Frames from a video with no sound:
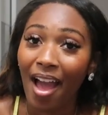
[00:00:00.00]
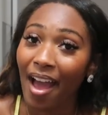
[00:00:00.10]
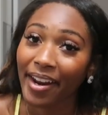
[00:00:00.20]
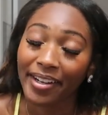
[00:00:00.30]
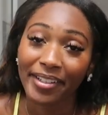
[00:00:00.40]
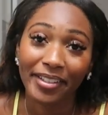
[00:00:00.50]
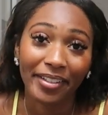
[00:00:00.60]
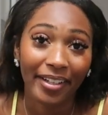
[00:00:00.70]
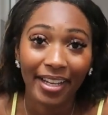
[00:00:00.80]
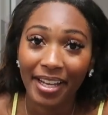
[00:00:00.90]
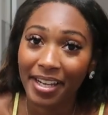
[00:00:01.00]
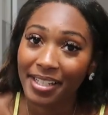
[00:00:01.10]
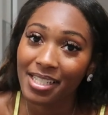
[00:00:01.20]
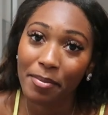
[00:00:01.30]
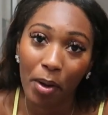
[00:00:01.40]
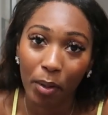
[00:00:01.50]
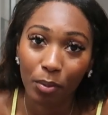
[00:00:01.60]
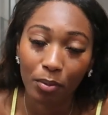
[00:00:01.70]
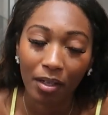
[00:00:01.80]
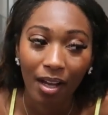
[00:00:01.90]
I done crashed the
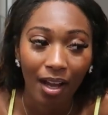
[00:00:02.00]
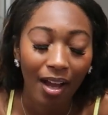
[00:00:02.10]
boat.